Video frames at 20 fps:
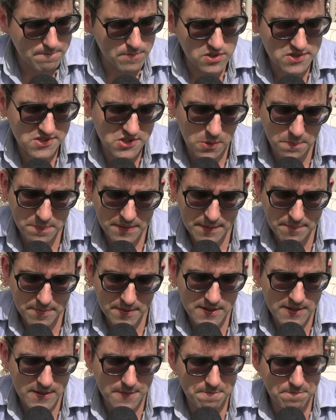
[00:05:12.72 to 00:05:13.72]
So
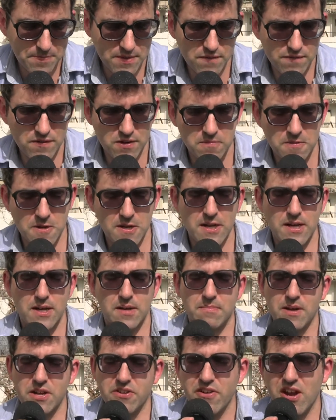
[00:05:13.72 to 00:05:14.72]
people, from a
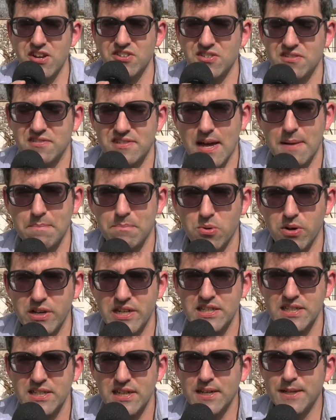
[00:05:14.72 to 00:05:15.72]
migration
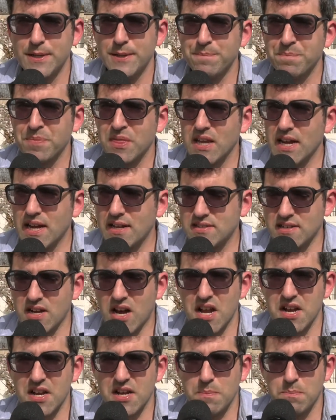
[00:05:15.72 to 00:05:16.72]
standpoint, it's
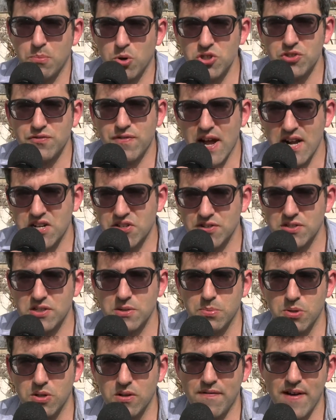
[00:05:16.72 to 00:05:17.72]
not a push factor, it's
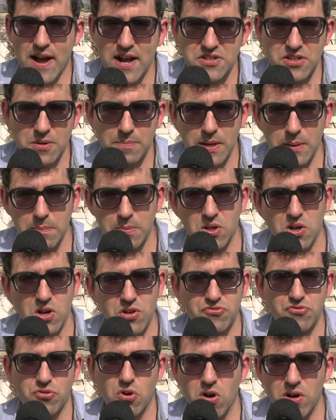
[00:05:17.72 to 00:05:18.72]
a pull factor. People are
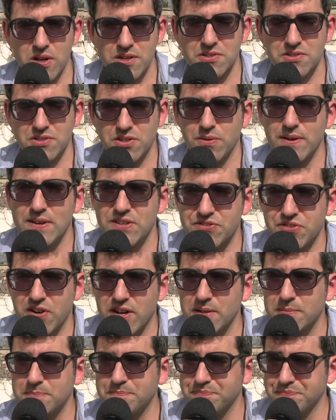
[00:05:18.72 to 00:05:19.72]
drawn to
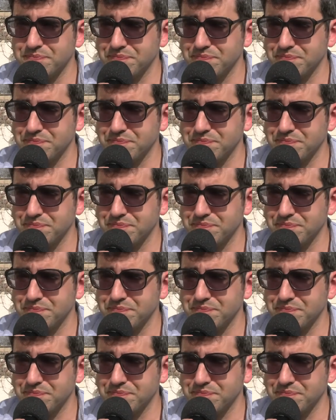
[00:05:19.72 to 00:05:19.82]
Israel.